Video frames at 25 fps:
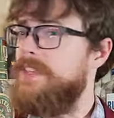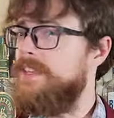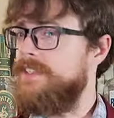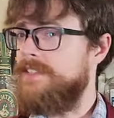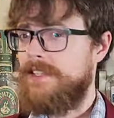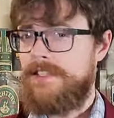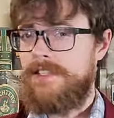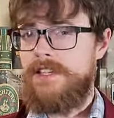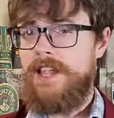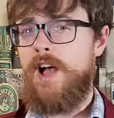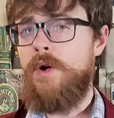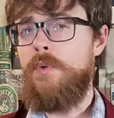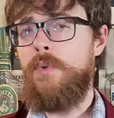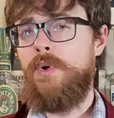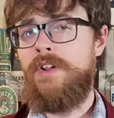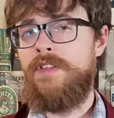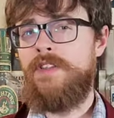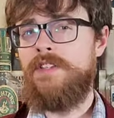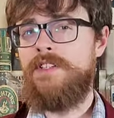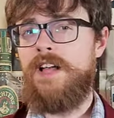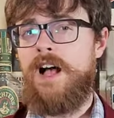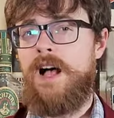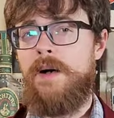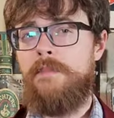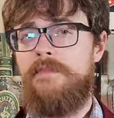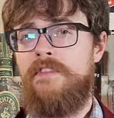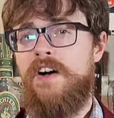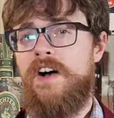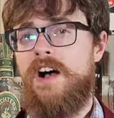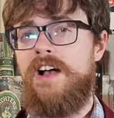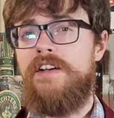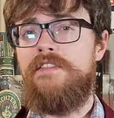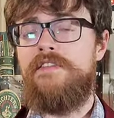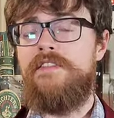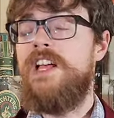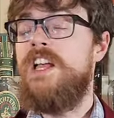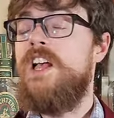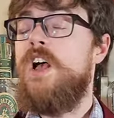This is not one of the top
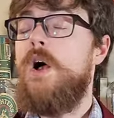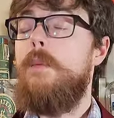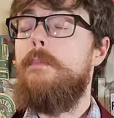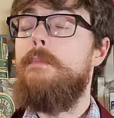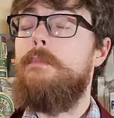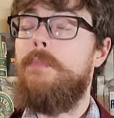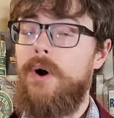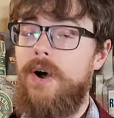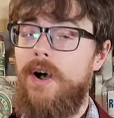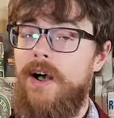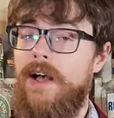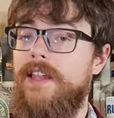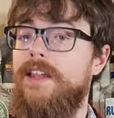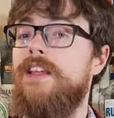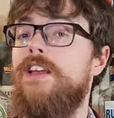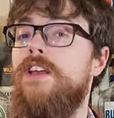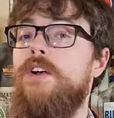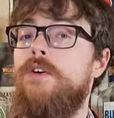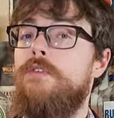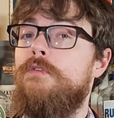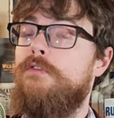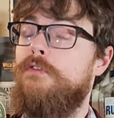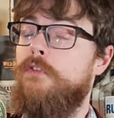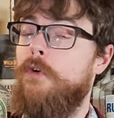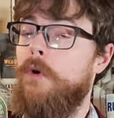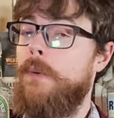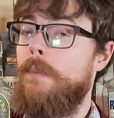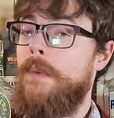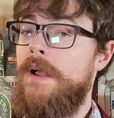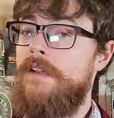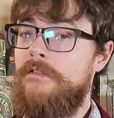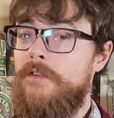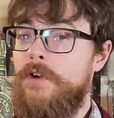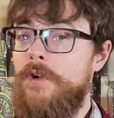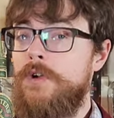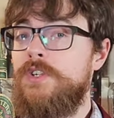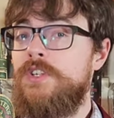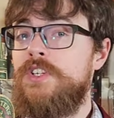5, but for
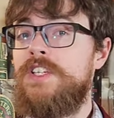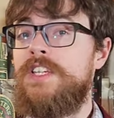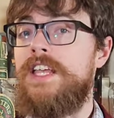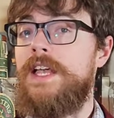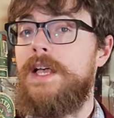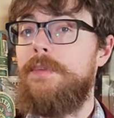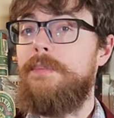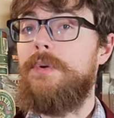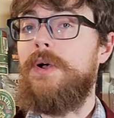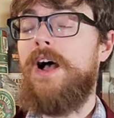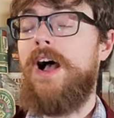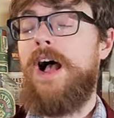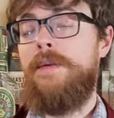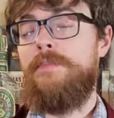my first tip,